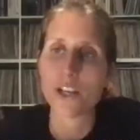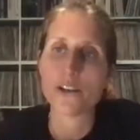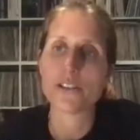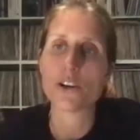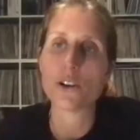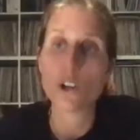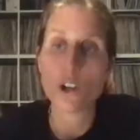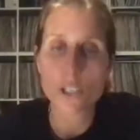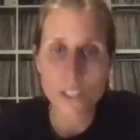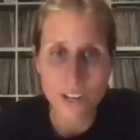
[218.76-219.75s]
you. So
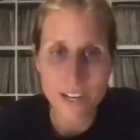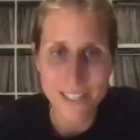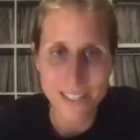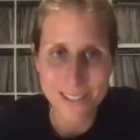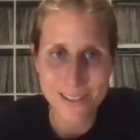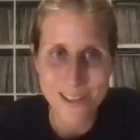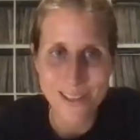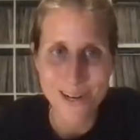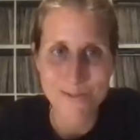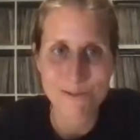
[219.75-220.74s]
lots of ideas in there
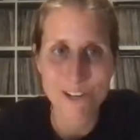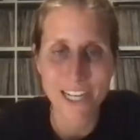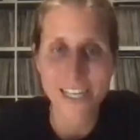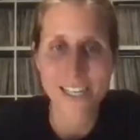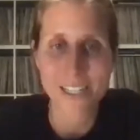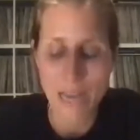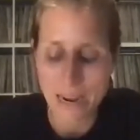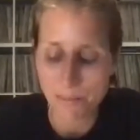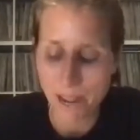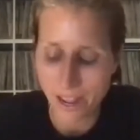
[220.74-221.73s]
that I'm really keen to
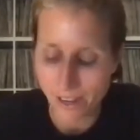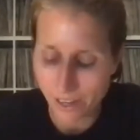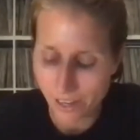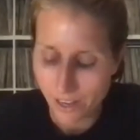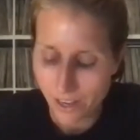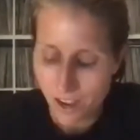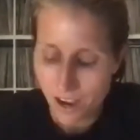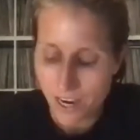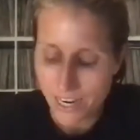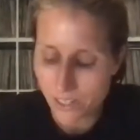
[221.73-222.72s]
unpack.
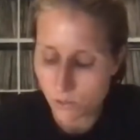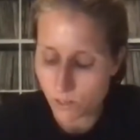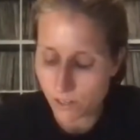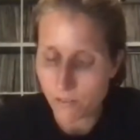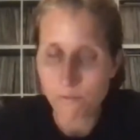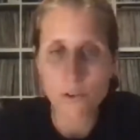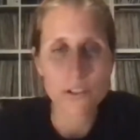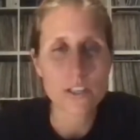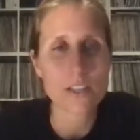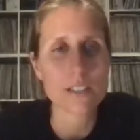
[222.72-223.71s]
I guess one of the
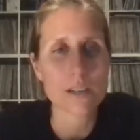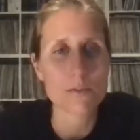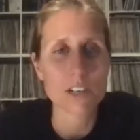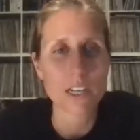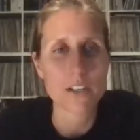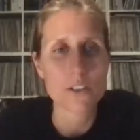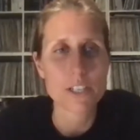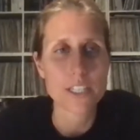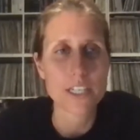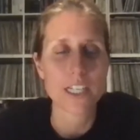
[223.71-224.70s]
first things that I'm really
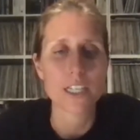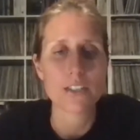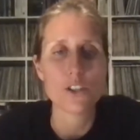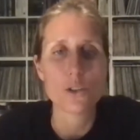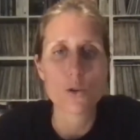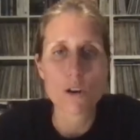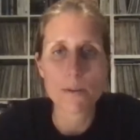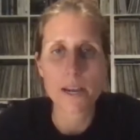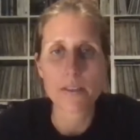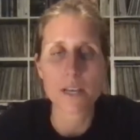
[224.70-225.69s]
interested in is you talk
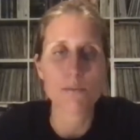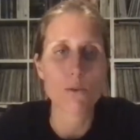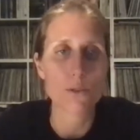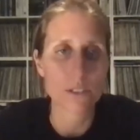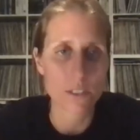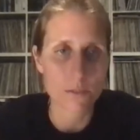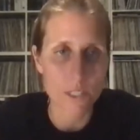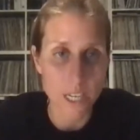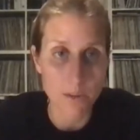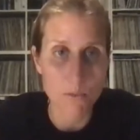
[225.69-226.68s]
about the importance of
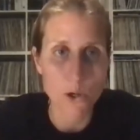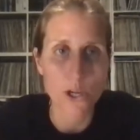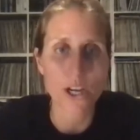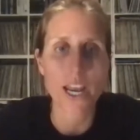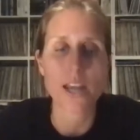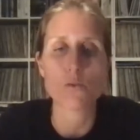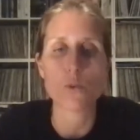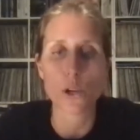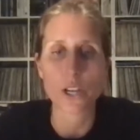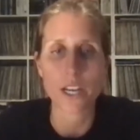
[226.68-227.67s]
teamwork and
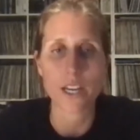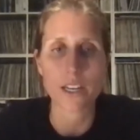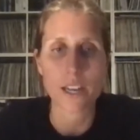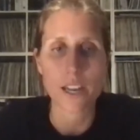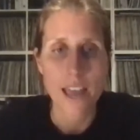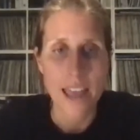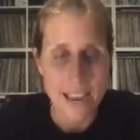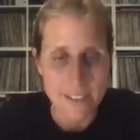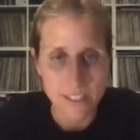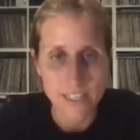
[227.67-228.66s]
working
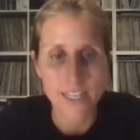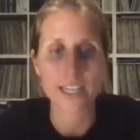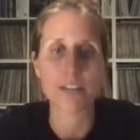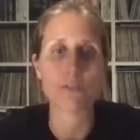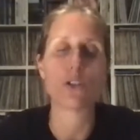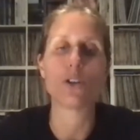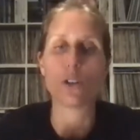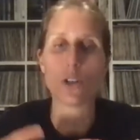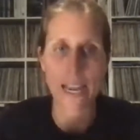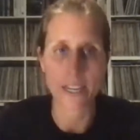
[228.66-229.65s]
as a year
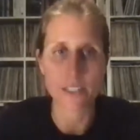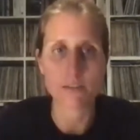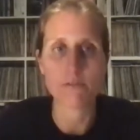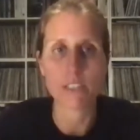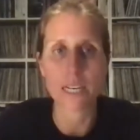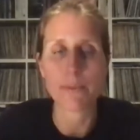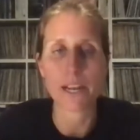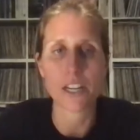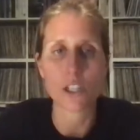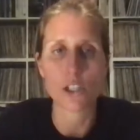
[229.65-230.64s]
level and really
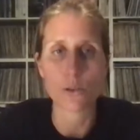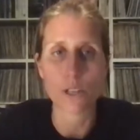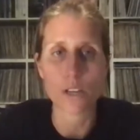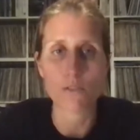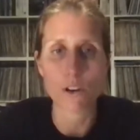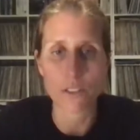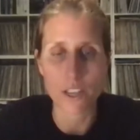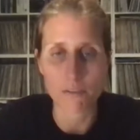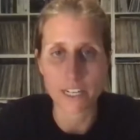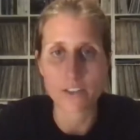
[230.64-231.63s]
making sure that you've got
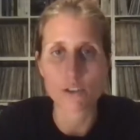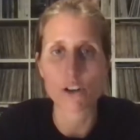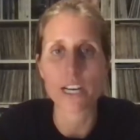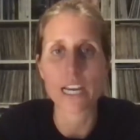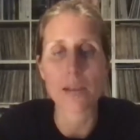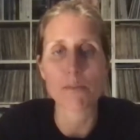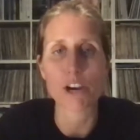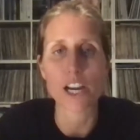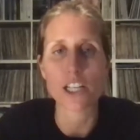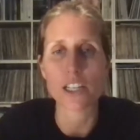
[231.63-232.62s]
that really strong
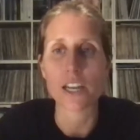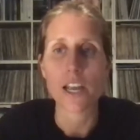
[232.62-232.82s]
collaboration.